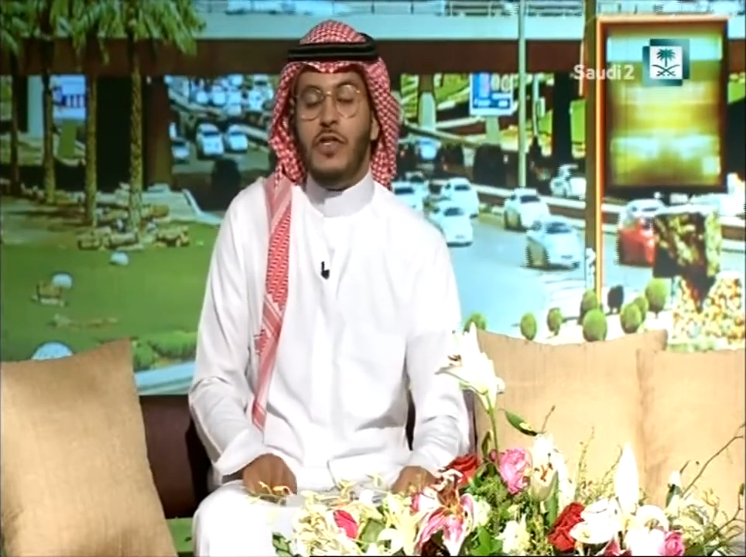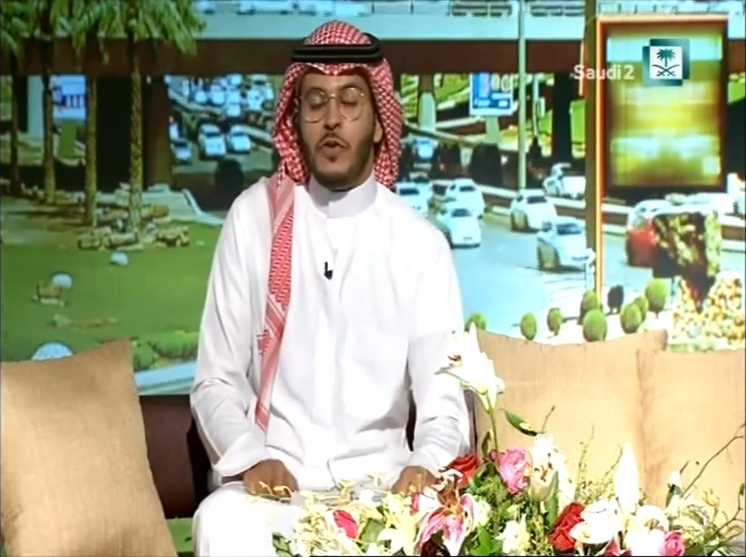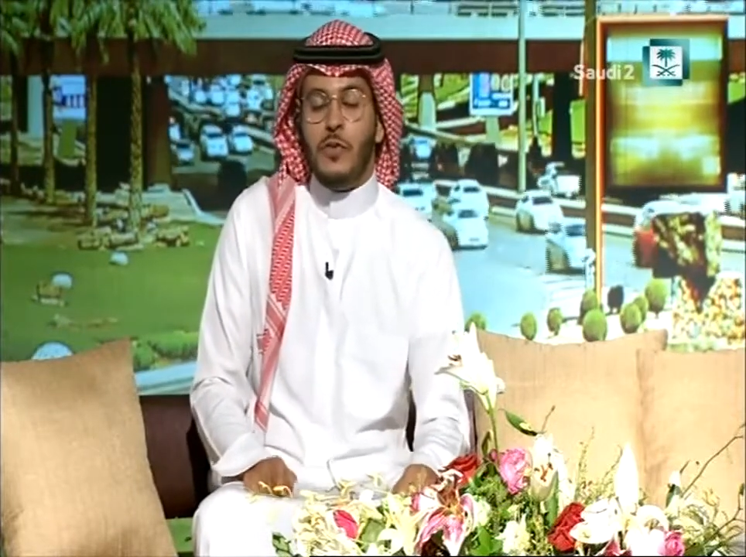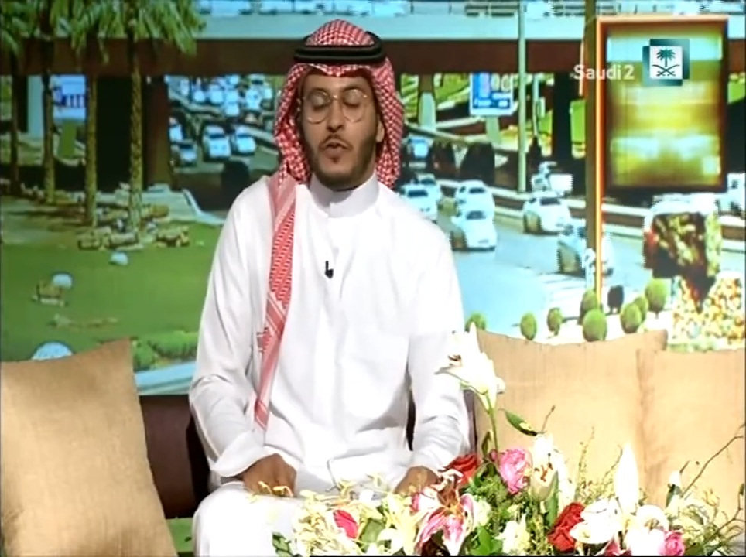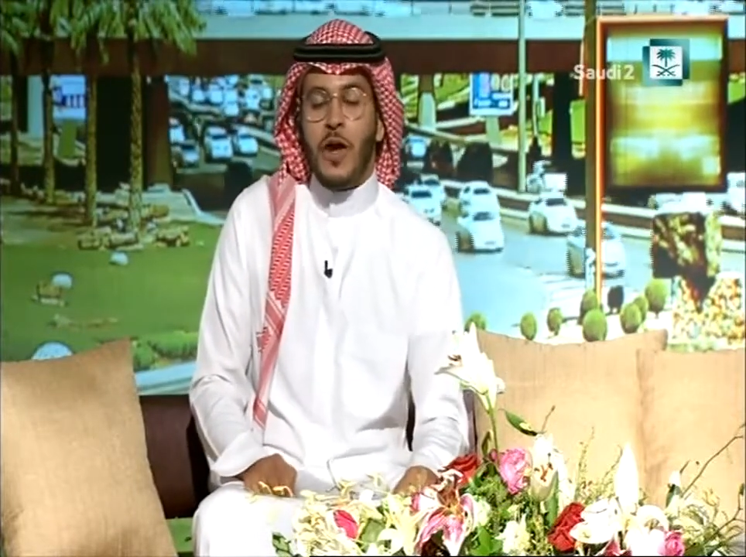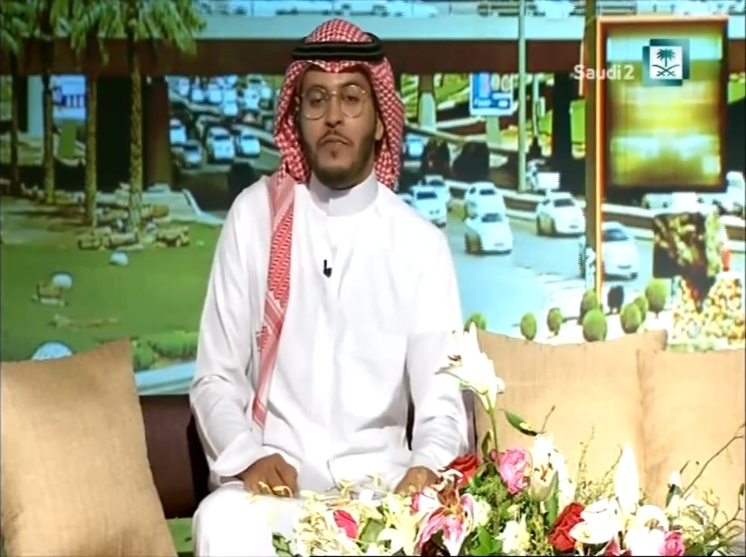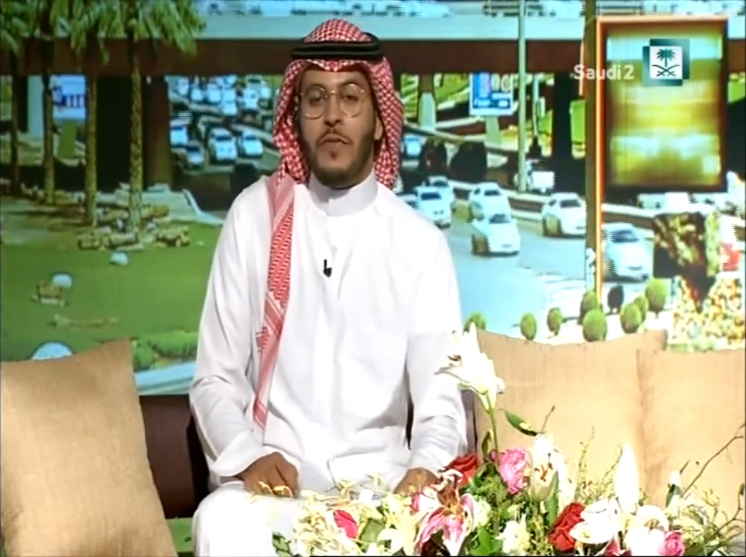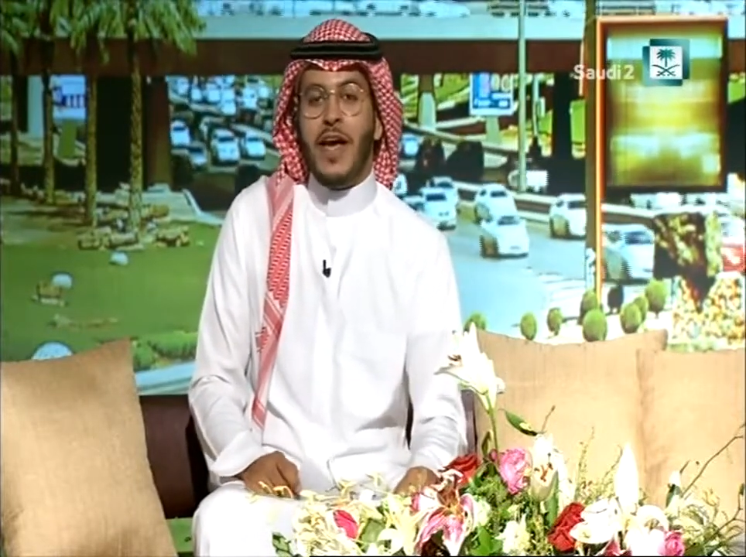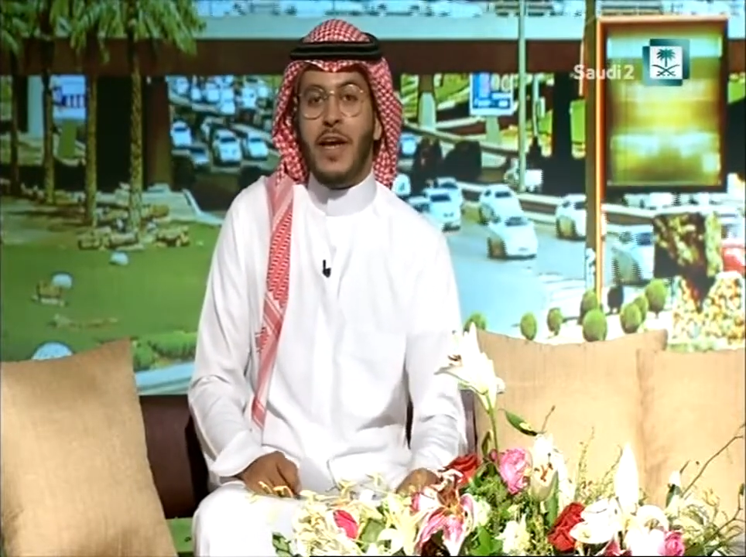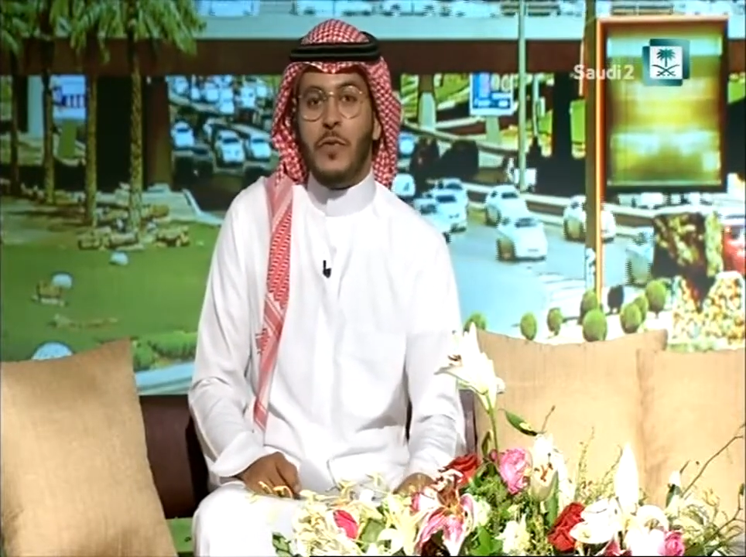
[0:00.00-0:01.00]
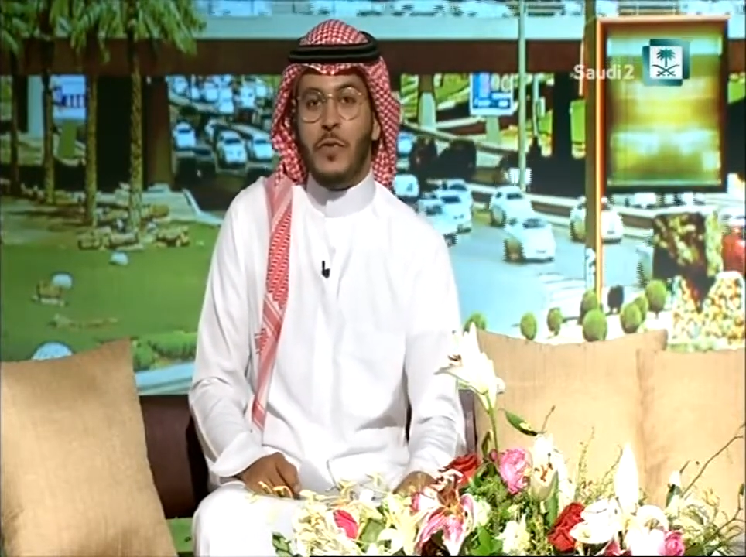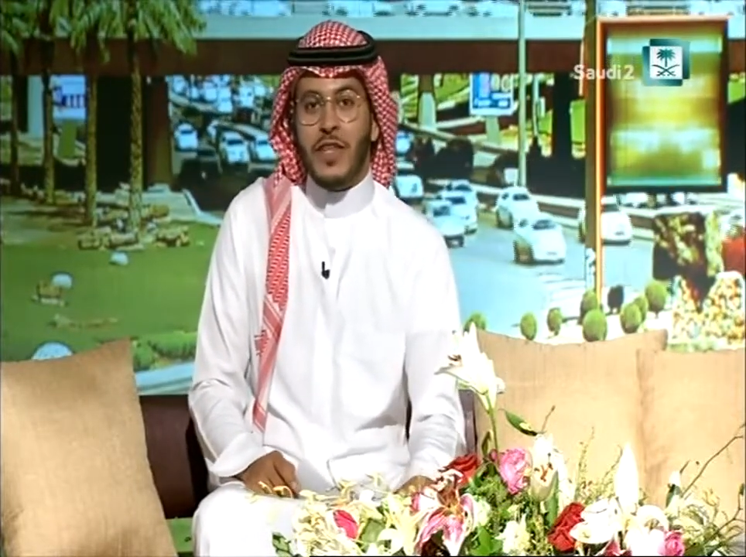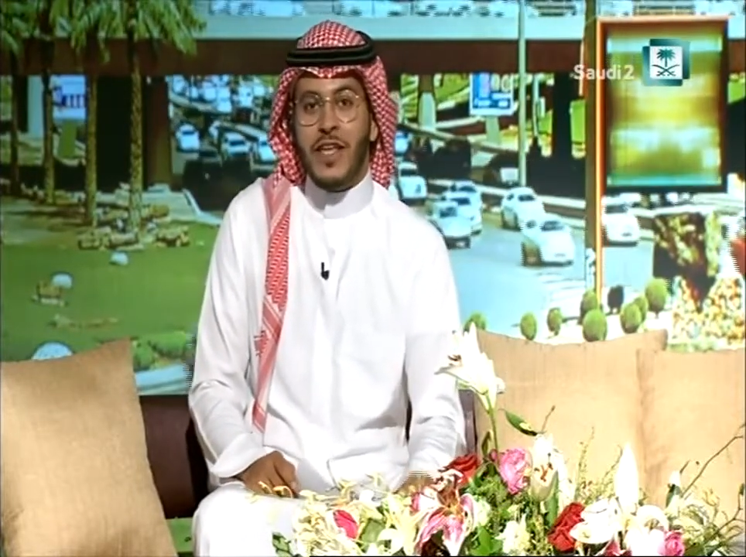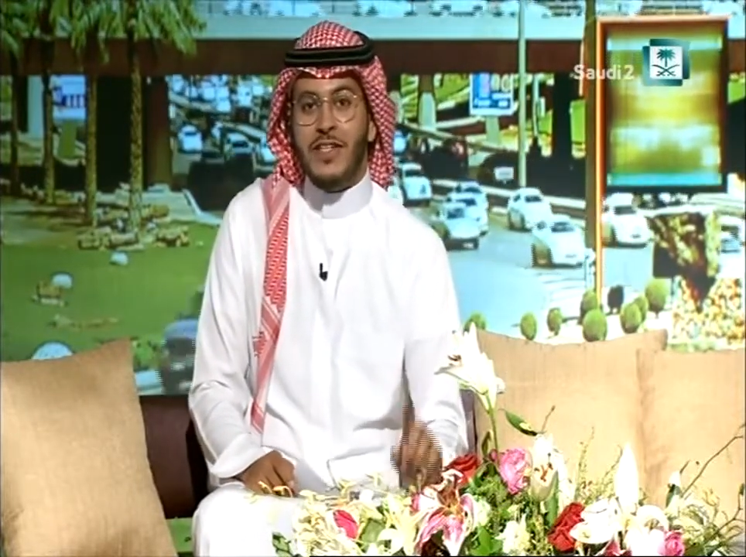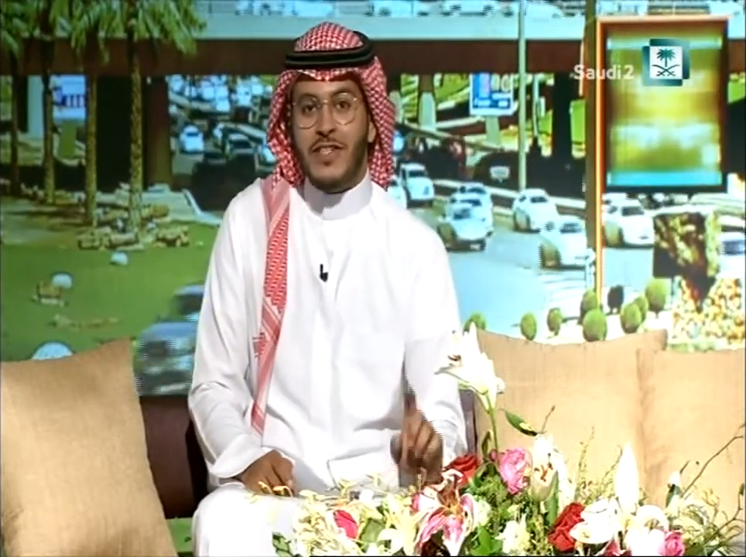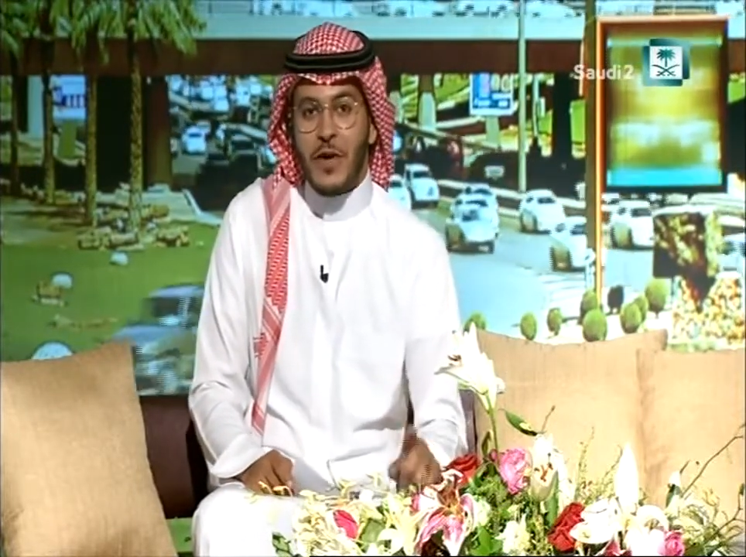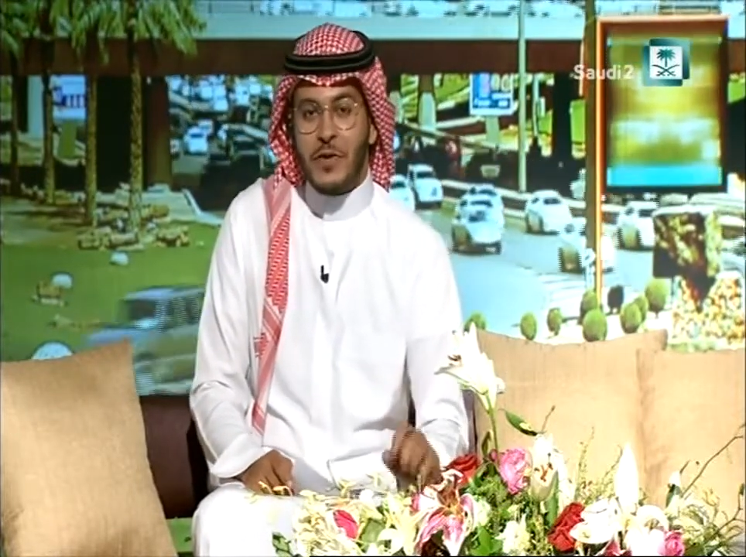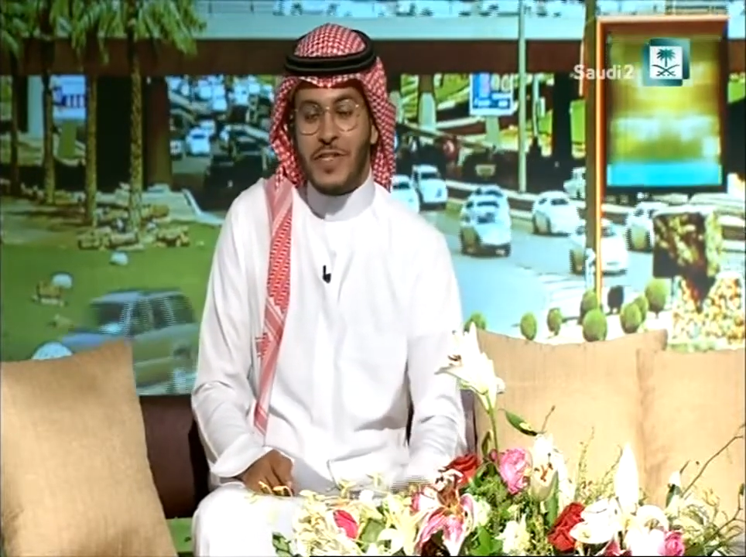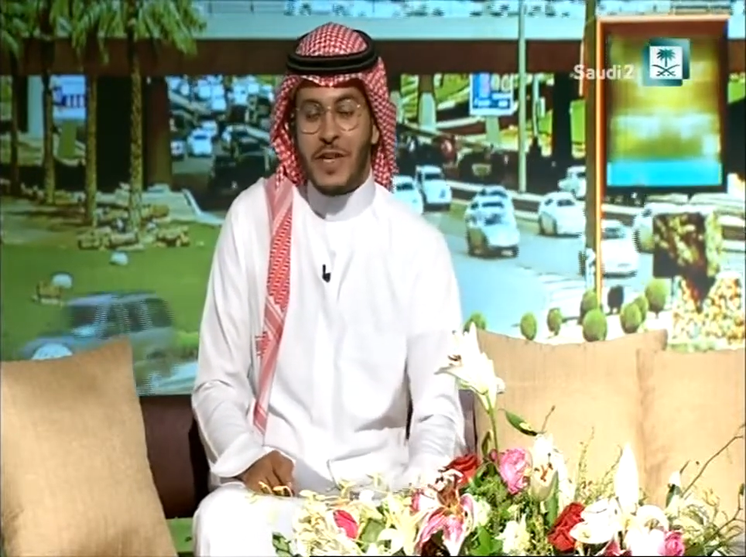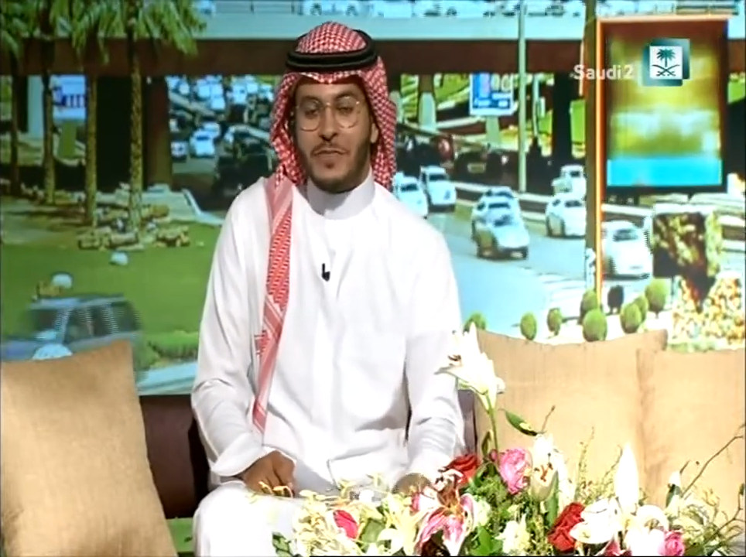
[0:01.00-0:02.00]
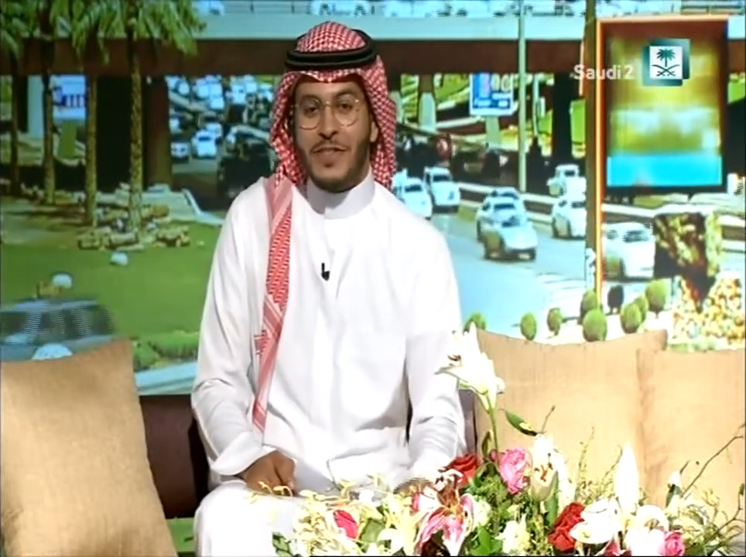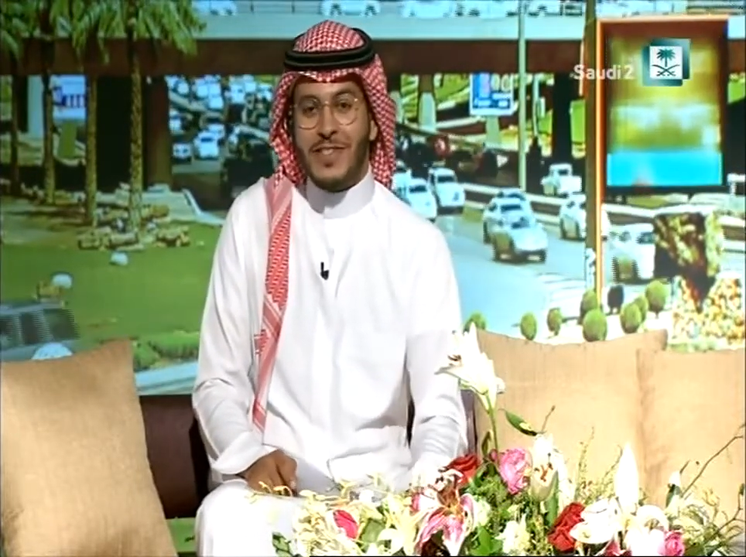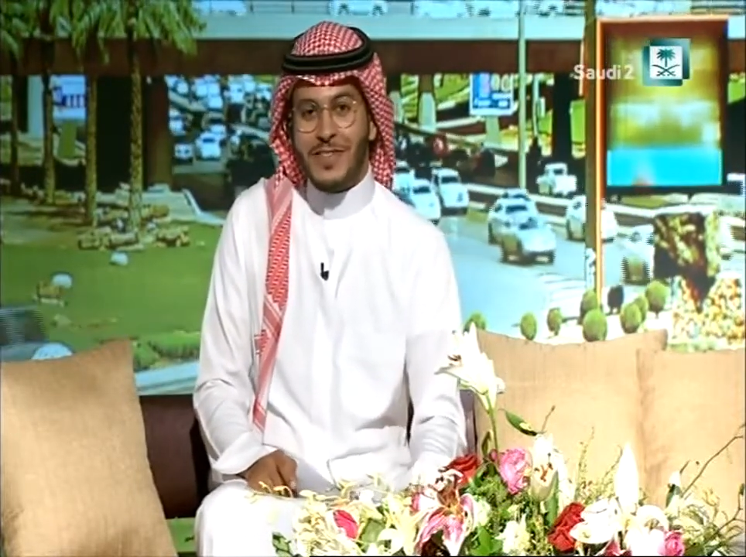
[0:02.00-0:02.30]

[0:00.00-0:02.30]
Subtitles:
and we'll be right back with the Saudi segment.